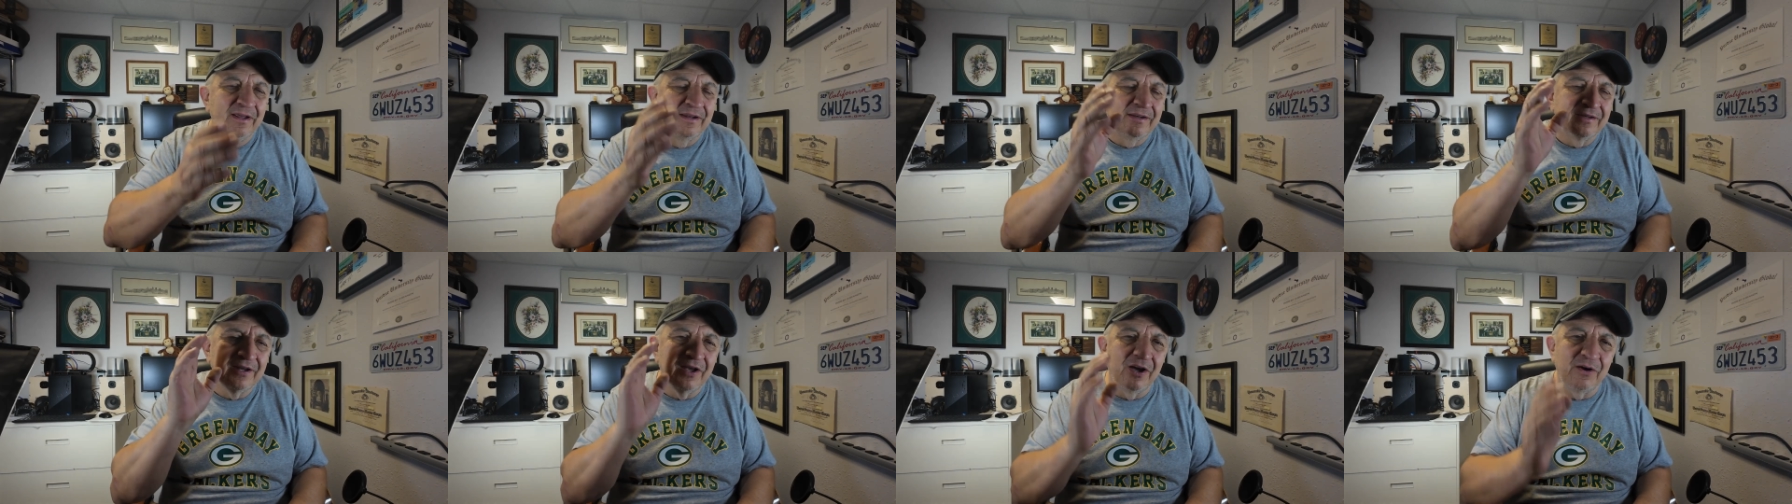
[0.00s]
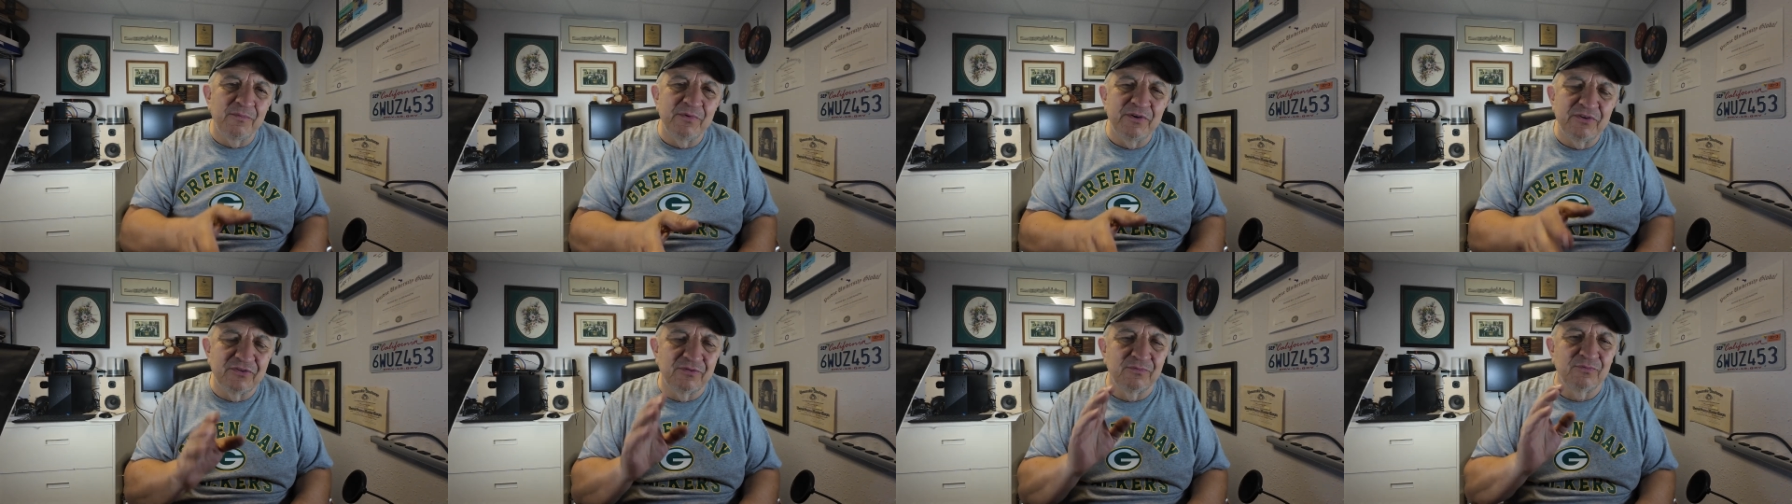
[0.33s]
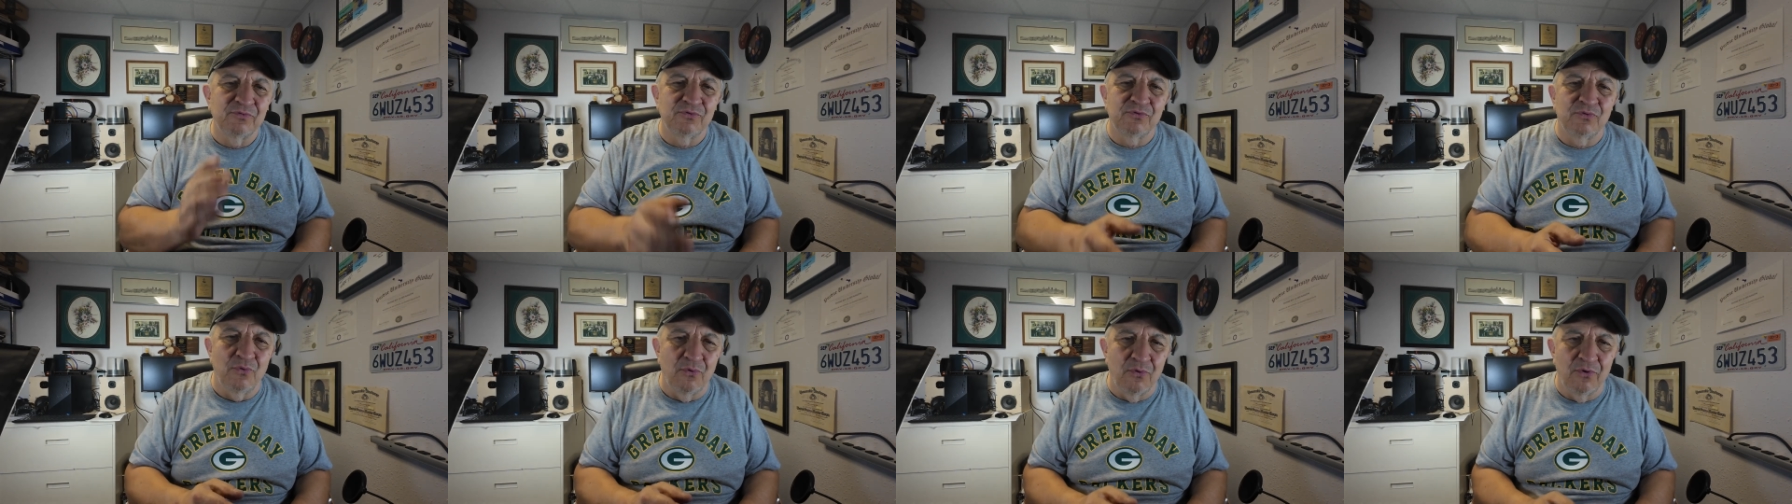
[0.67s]
Tell me some
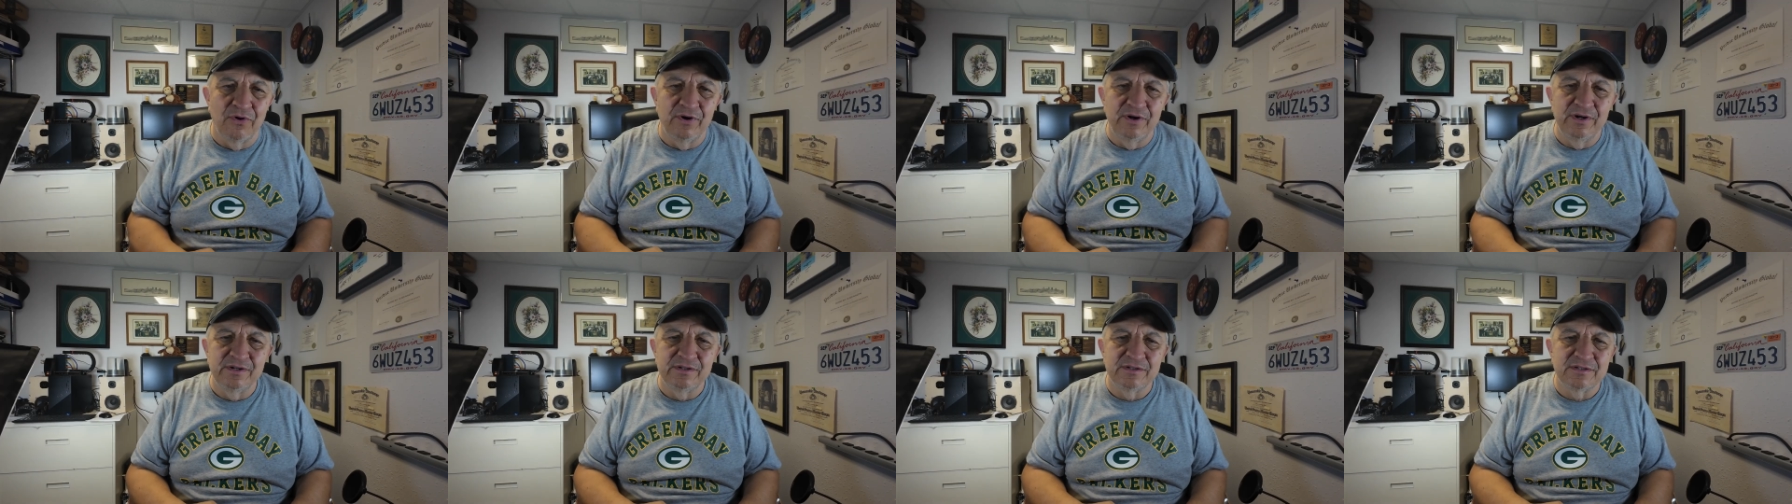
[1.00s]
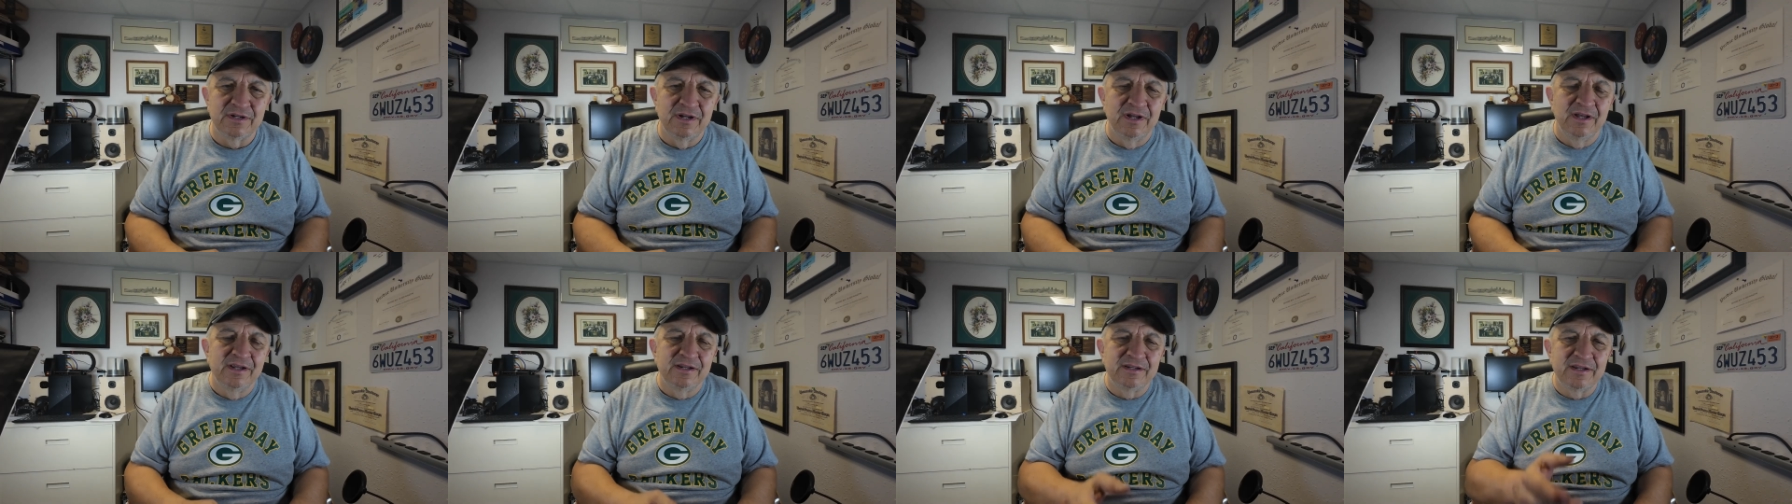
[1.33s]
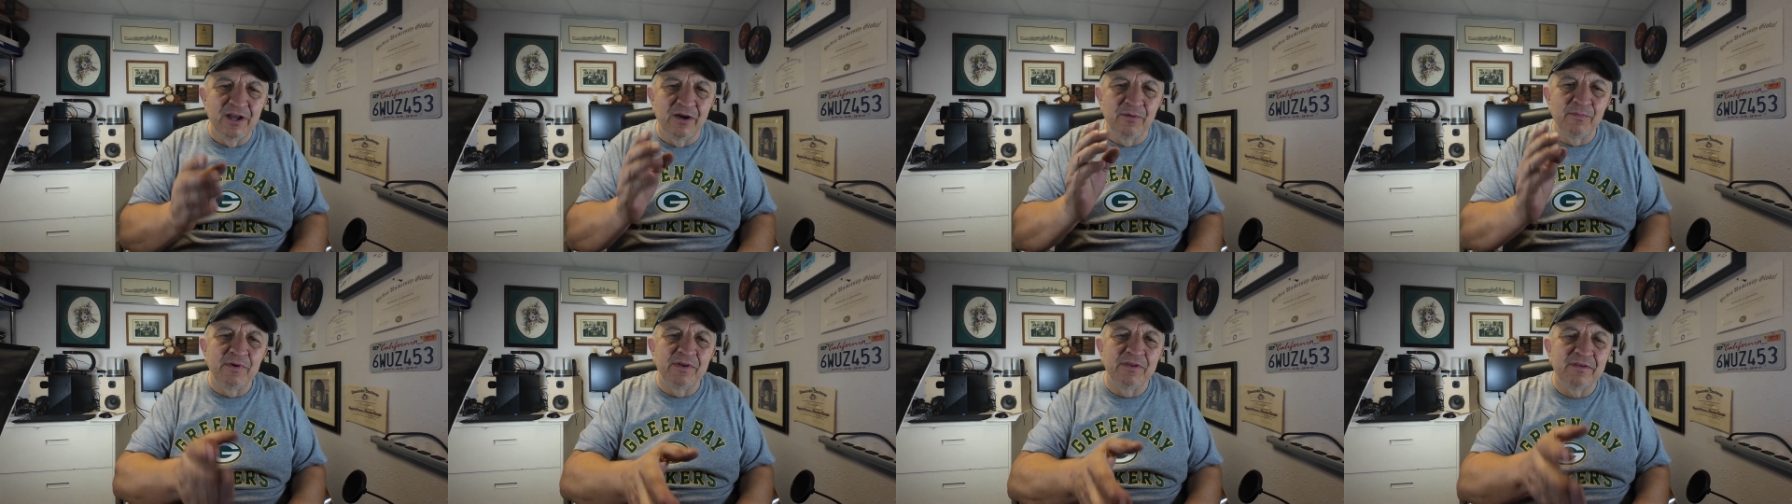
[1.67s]
stories.
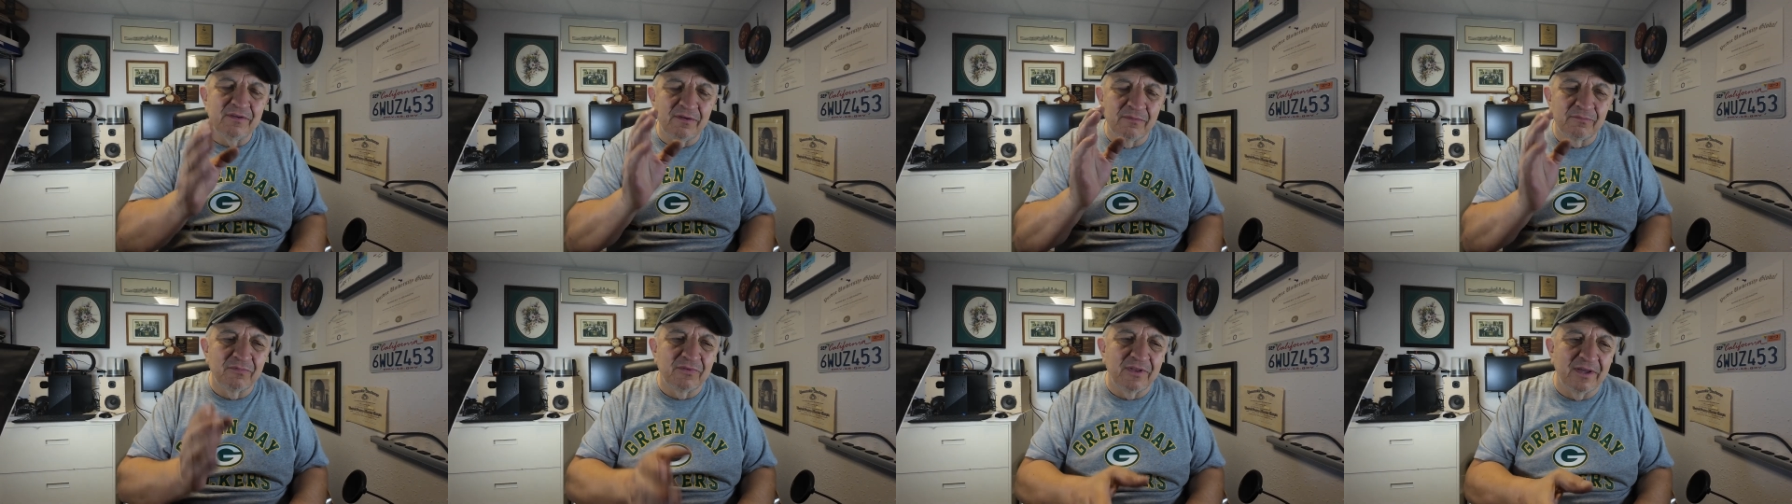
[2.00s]
Tell me some